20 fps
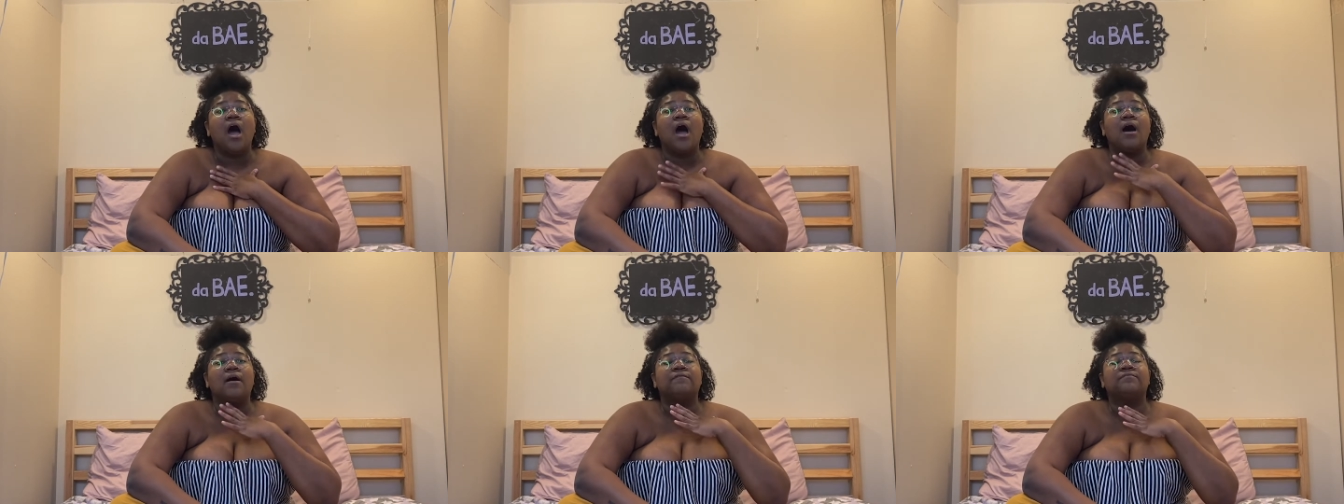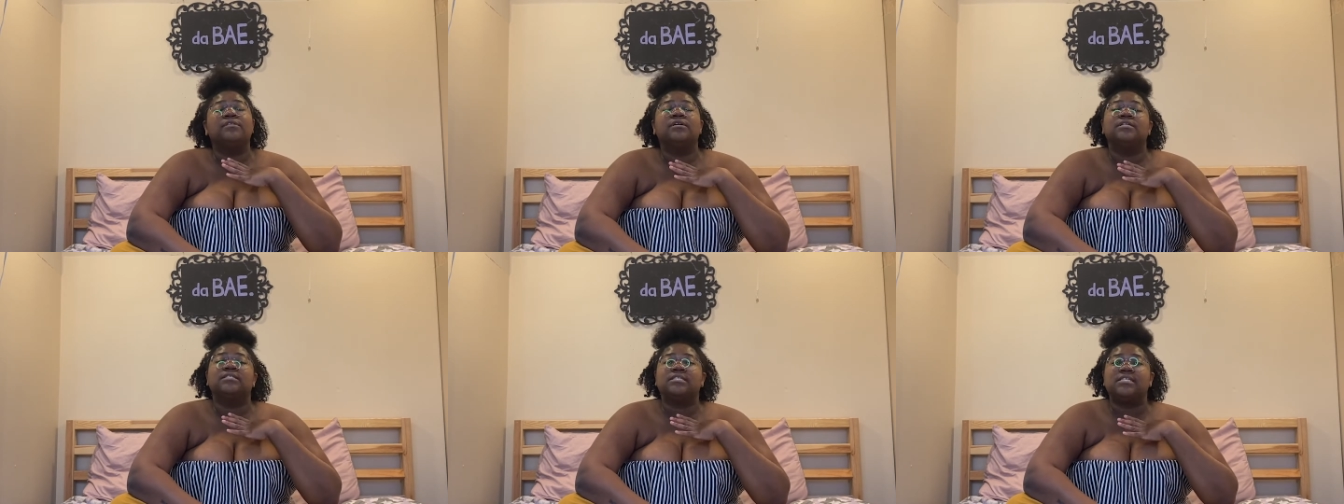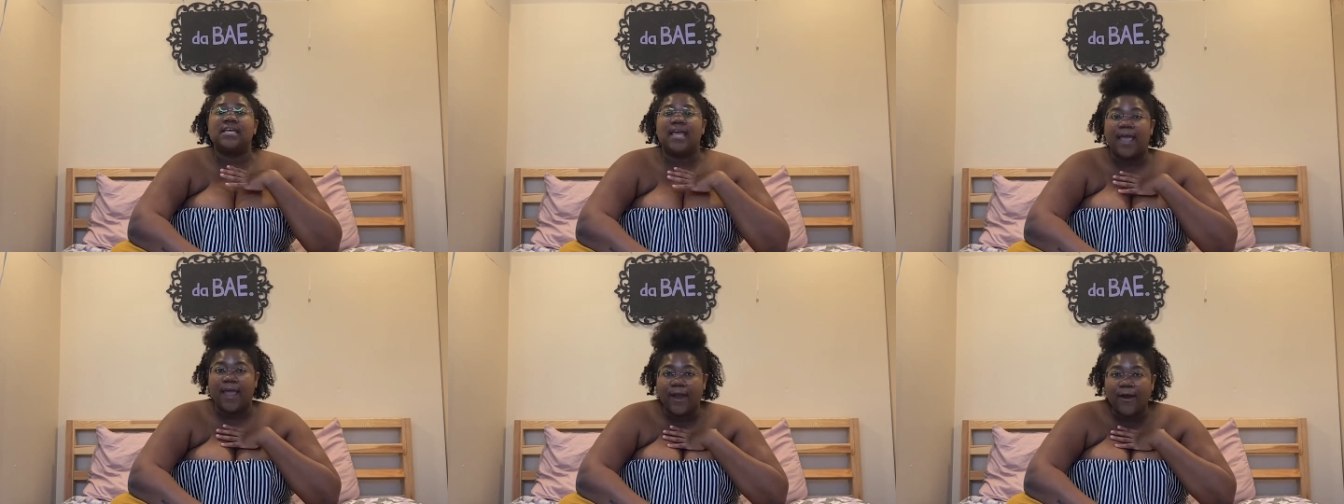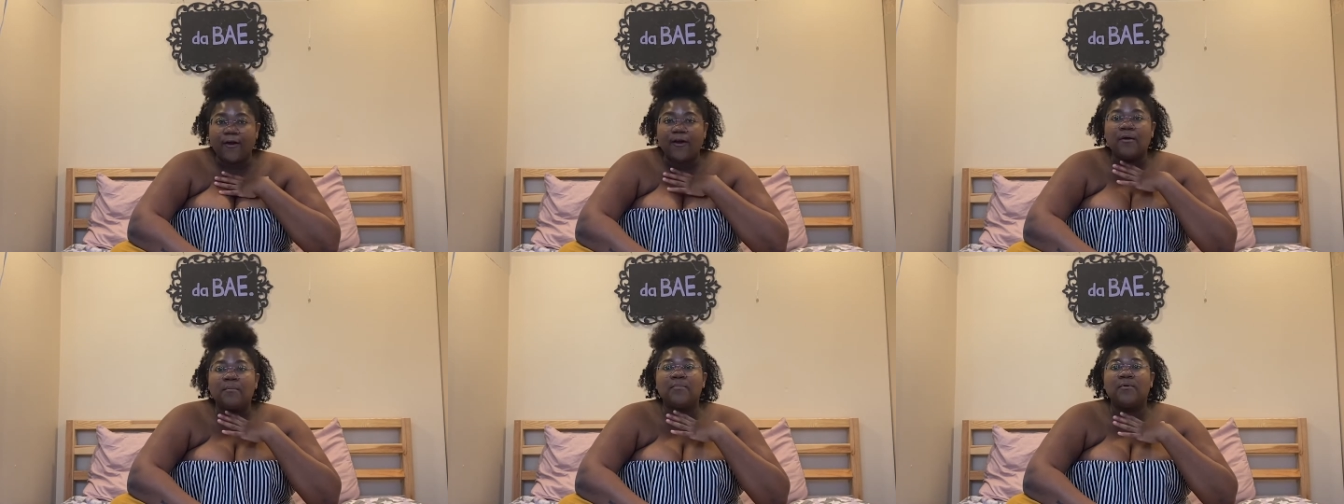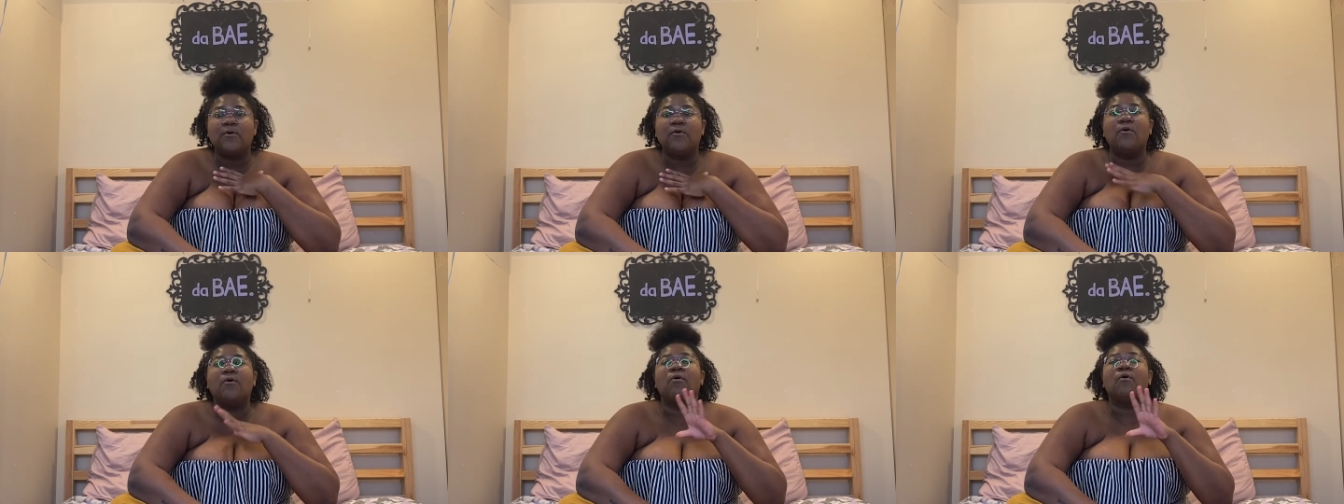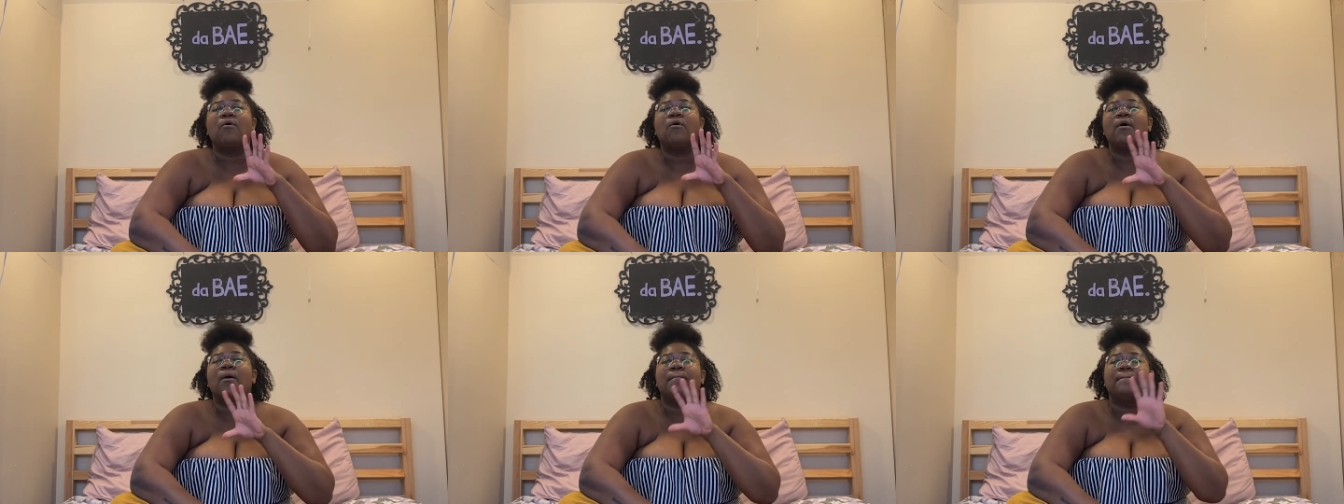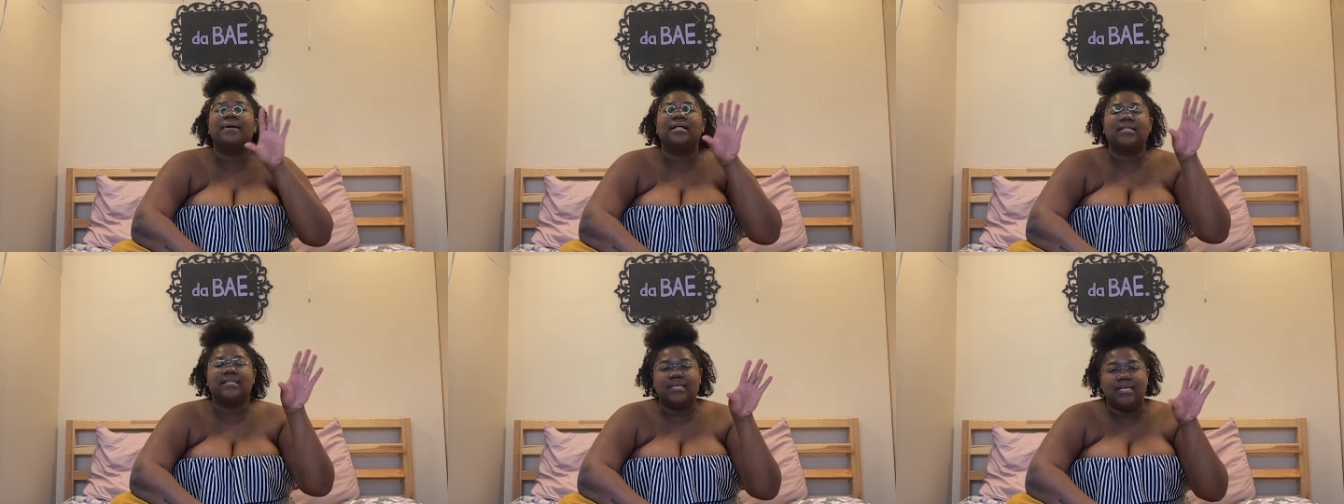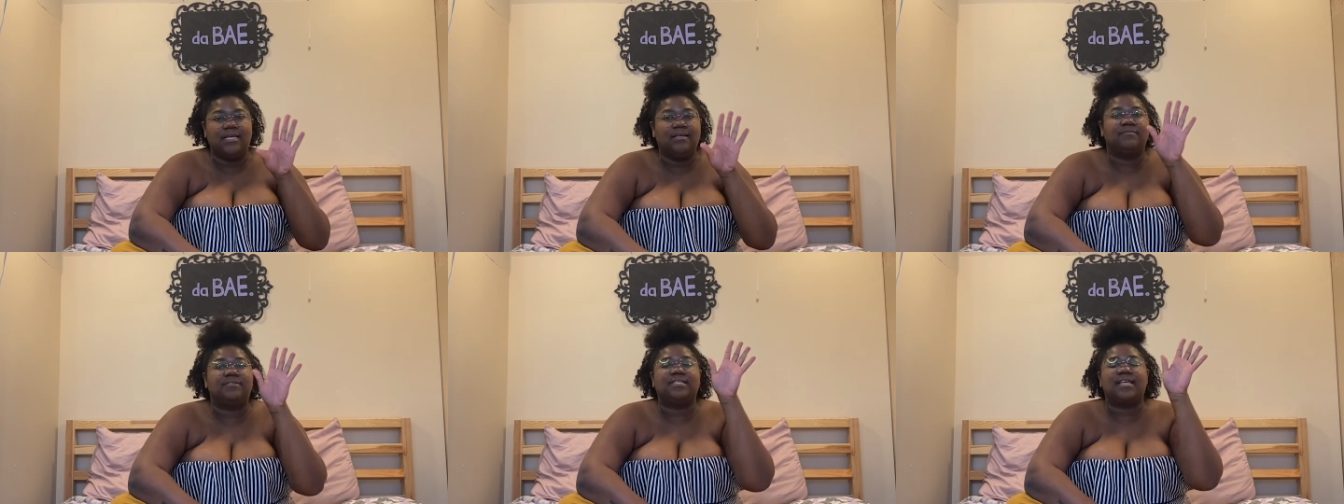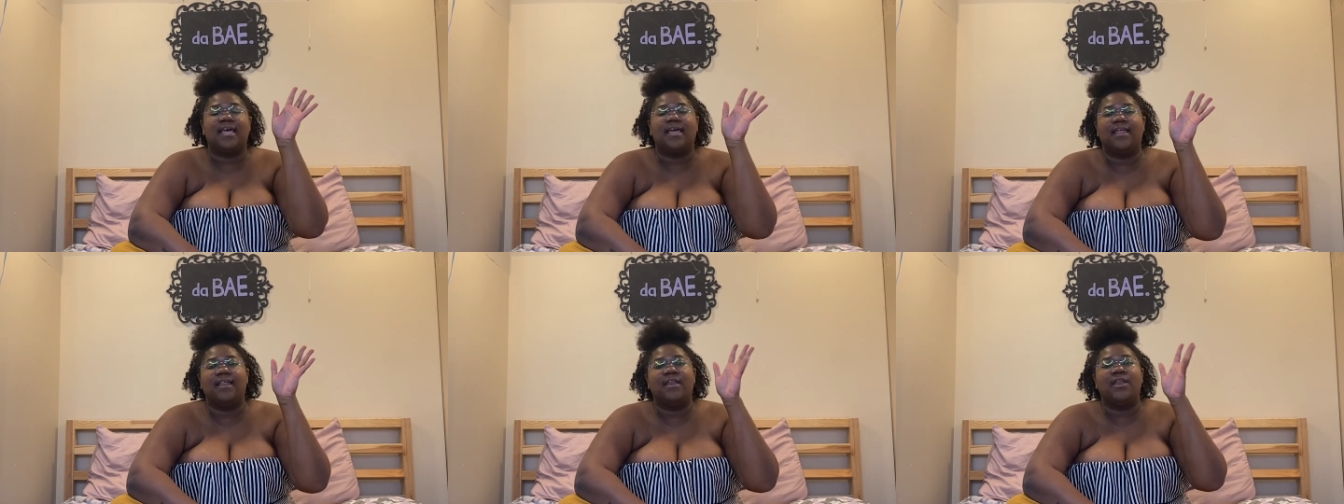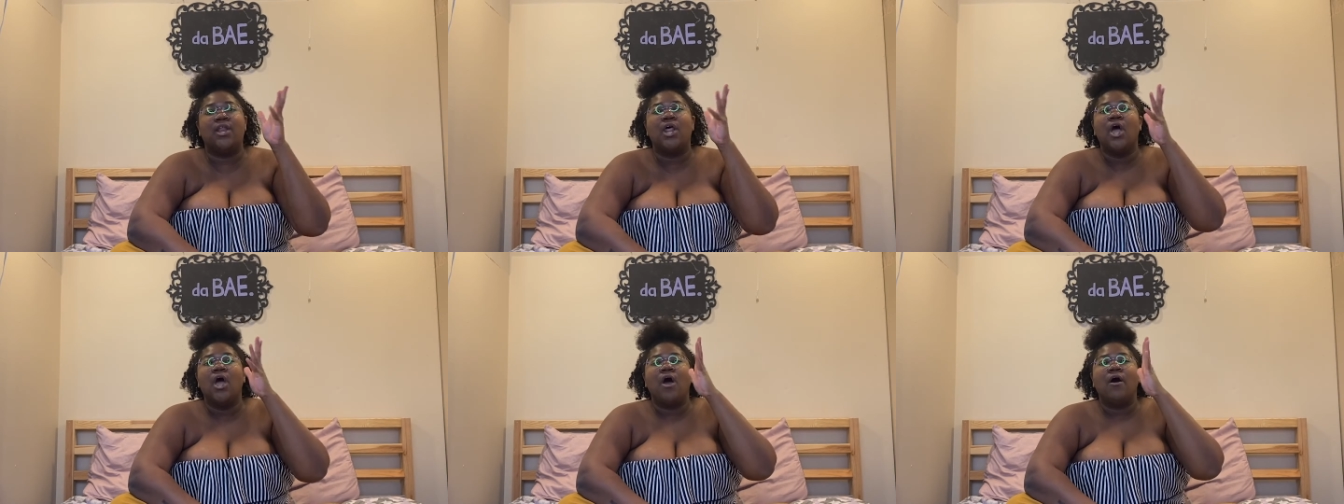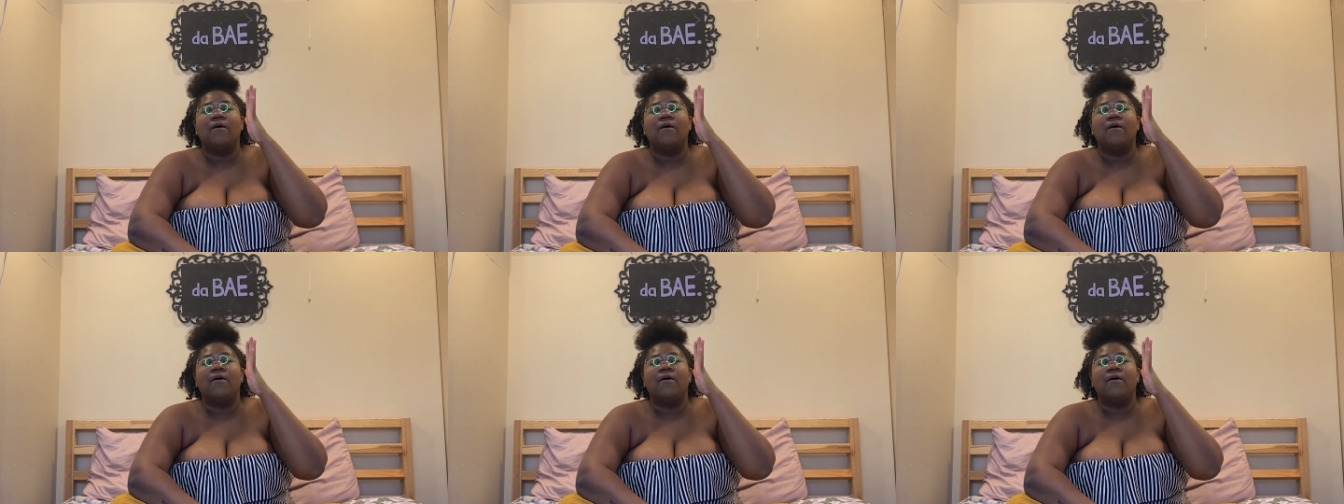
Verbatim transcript: of the terrible beliefs and